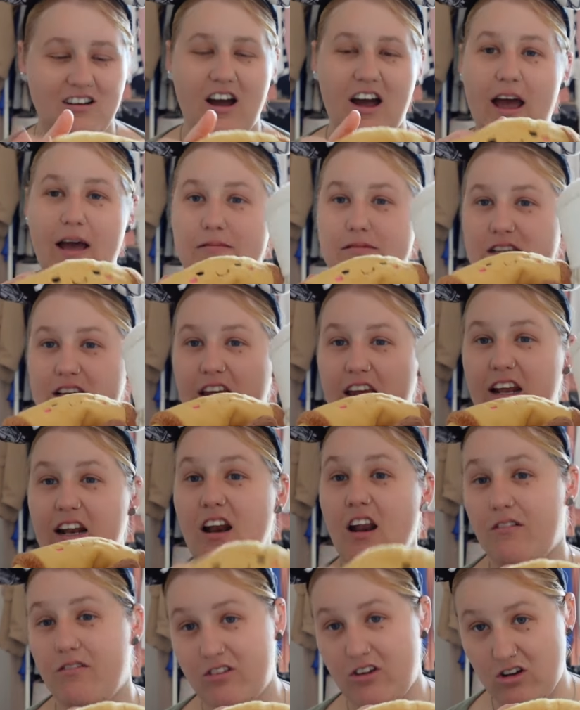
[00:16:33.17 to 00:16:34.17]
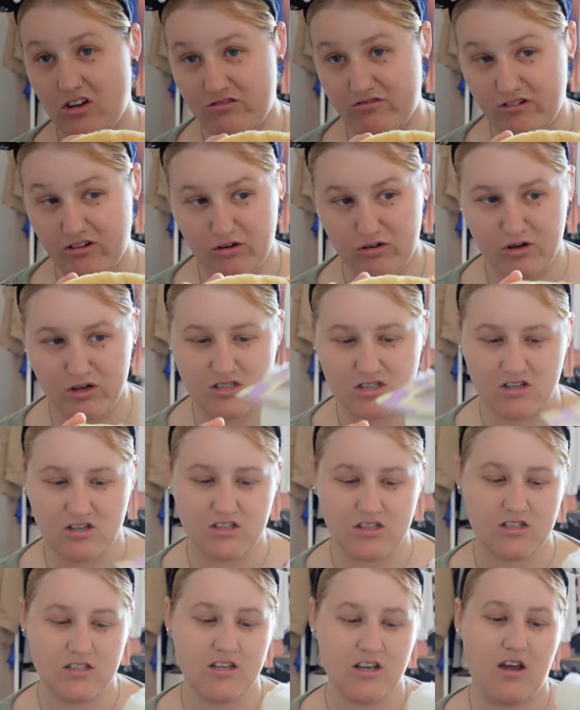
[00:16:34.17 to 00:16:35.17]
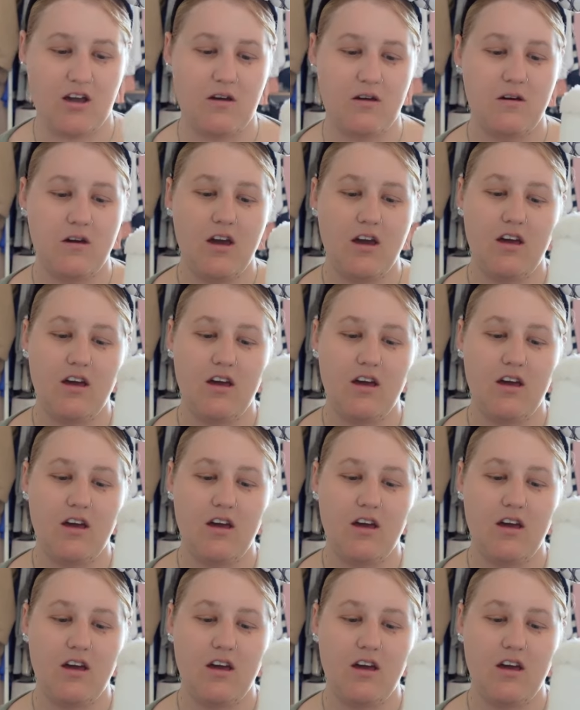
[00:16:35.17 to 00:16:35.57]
I absolutely love croissants. So